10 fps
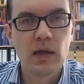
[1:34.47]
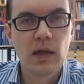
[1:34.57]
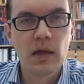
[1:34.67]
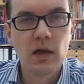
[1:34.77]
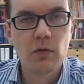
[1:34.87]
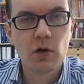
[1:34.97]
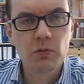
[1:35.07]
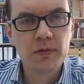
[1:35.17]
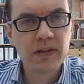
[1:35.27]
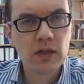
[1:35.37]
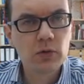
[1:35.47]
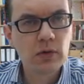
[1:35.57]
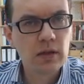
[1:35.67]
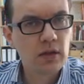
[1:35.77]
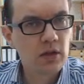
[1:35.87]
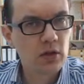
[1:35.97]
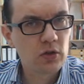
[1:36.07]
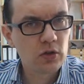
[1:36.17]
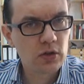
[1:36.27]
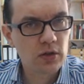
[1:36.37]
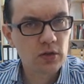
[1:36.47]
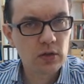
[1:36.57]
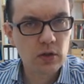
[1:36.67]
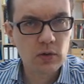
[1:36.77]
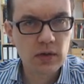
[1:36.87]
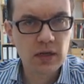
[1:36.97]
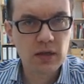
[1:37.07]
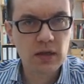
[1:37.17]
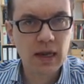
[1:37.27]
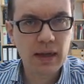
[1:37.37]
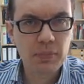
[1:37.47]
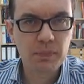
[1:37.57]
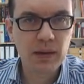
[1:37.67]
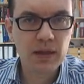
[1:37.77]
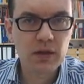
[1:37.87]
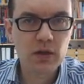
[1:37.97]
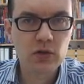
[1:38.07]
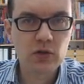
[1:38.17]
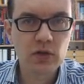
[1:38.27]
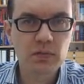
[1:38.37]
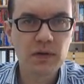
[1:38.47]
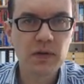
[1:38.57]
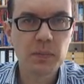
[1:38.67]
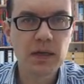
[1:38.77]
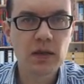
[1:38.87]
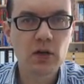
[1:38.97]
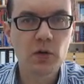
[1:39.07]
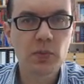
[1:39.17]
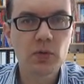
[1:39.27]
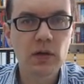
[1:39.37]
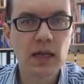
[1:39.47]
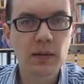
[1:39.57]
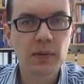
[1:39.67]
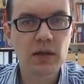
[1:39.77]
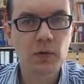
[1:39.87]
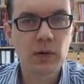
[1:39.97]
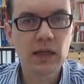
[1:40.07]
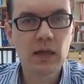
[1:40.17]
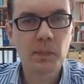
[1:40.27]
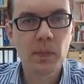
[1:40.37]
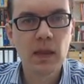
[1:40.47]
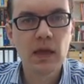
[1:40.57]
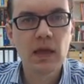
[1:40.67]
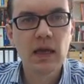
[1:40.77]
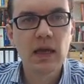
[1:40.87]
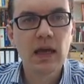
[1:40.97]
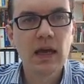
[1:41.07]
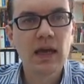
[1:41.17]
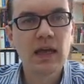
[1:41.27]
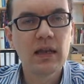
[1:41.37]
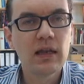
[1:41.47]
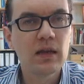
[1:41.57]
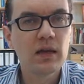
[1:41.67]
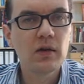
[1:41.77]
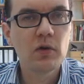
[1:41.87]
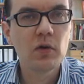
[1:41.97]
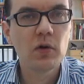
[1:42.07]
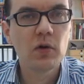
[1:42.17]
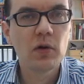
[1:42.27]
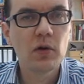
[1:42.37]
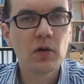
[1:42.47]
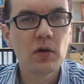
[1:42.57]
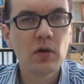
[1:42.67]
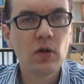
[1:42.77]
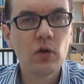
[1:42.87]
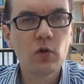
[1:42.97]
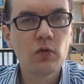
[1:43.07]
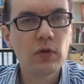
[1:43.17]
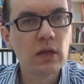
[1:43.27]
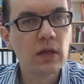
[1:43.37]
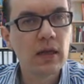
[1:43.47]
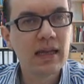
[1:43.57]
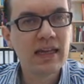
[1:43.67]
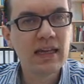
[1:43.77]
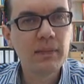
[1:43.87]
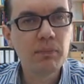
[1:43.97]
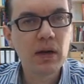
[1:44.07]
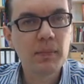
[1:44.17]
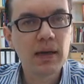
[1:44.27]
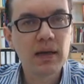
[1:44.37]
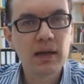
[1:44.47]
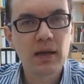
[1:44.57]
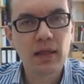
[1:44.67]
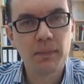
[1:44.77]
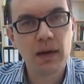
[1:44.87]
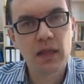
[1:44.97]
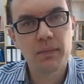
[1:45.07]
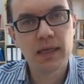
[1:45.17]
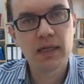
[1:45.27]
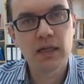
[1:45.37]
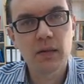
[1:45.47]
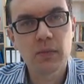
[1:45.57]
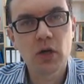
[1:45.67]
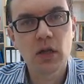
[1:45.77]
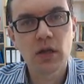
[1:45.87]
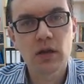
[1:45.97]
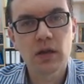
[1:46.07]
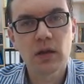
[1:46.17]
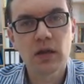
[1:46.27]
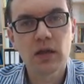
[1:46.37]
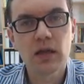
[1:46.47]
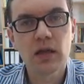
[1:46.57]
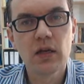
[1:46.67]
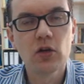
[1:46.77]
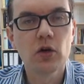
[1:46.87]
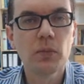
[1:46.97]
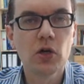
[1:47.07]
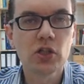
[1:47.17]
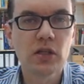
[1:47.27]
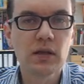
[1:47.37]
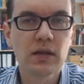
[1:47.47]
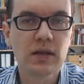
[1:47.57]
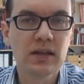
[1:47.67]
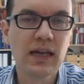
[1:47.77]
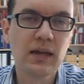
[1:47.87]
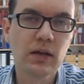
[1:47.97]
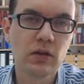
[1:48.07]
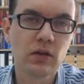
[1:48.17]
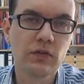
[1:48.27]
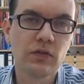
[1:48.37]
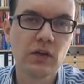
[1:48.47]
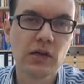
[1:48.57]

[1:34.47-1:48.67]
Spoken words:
What we will do in this course, it is a lab-based course. We will be in the computer lab as well. And you will implement the mathematical models in commercial standard software.